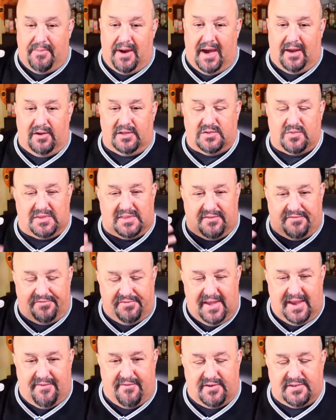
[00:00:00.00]
bottles with the
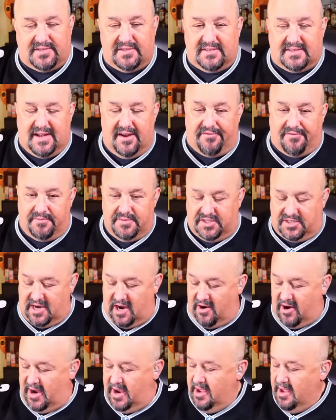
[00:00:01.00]
flavors and stuff from
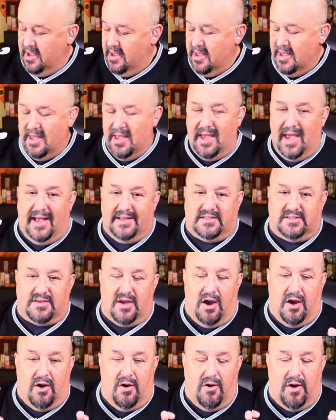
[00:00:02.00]
sherry. And
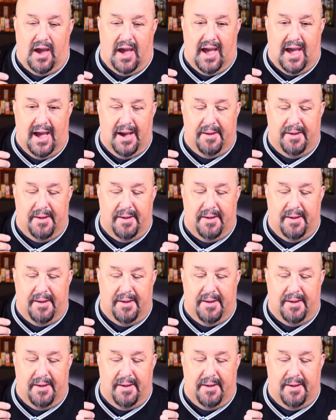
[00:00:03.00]
so